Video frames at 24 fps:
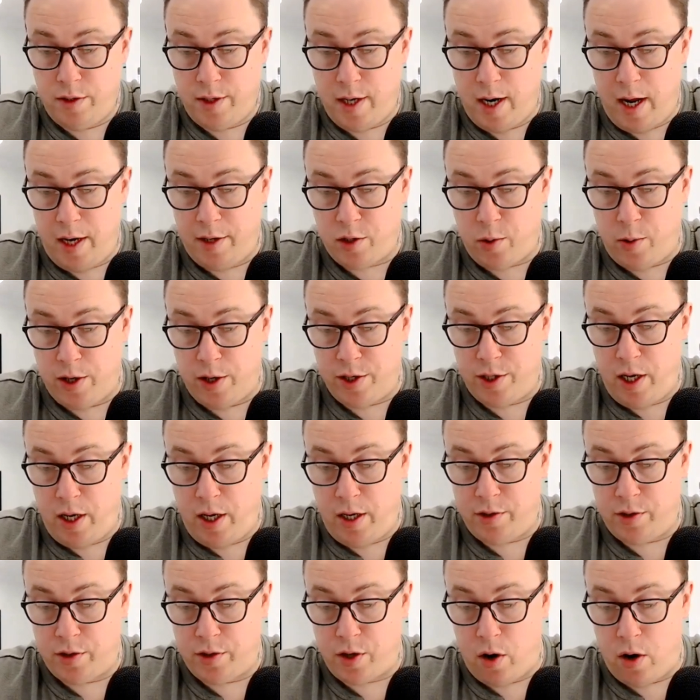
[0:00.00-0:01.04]
today's question
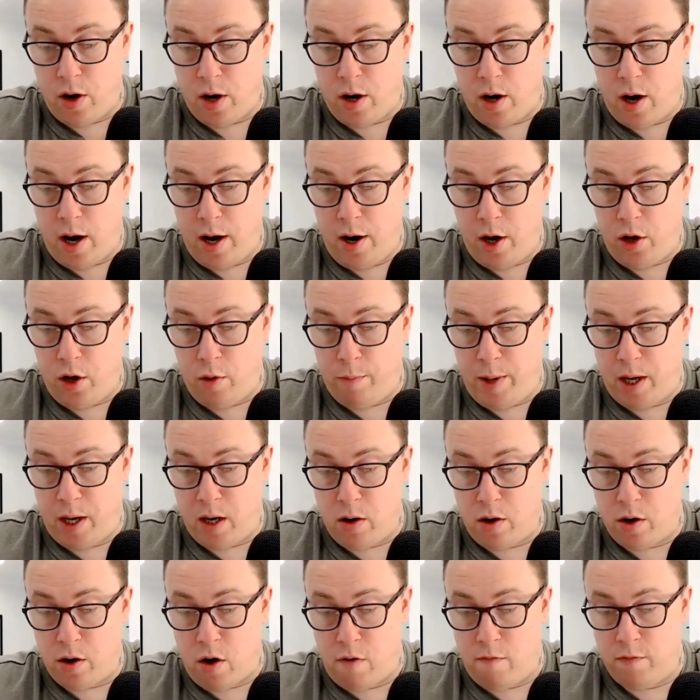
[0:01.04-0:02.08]
is, Scott, I know you're big
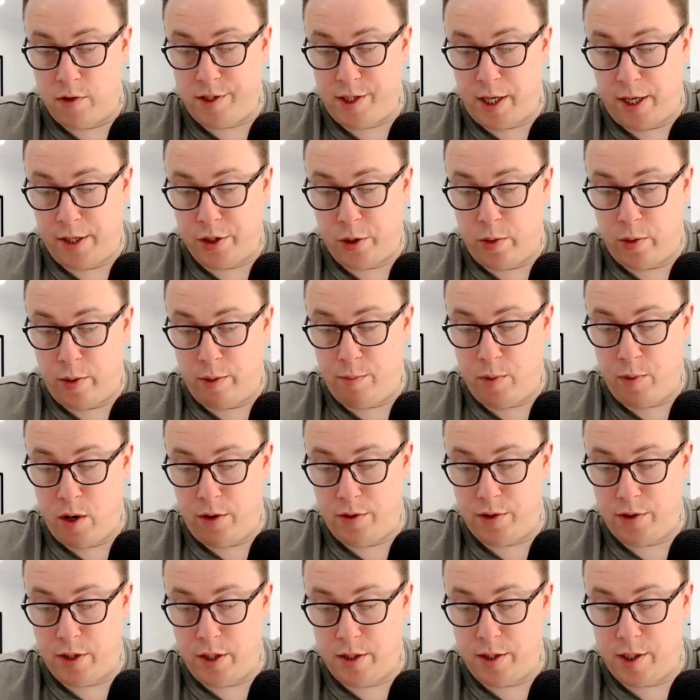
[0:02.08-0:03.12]
on conversational
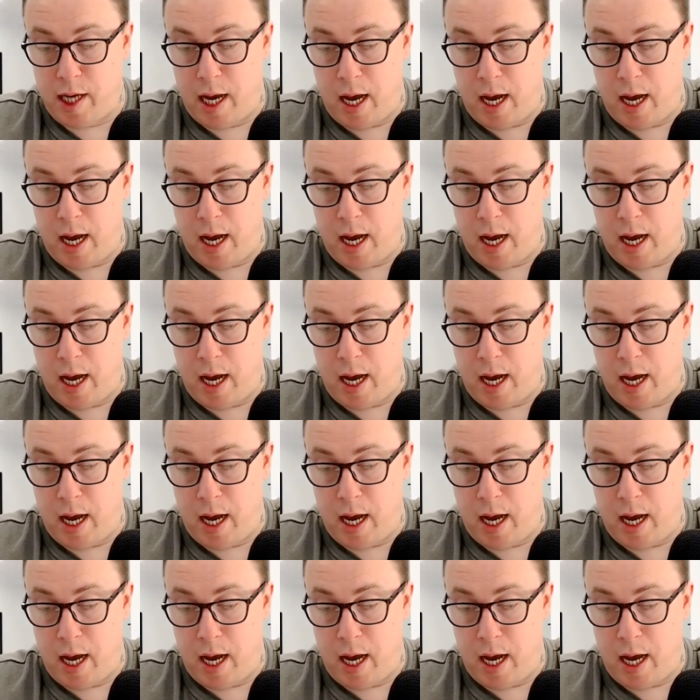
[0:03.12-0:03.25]
hypnosis.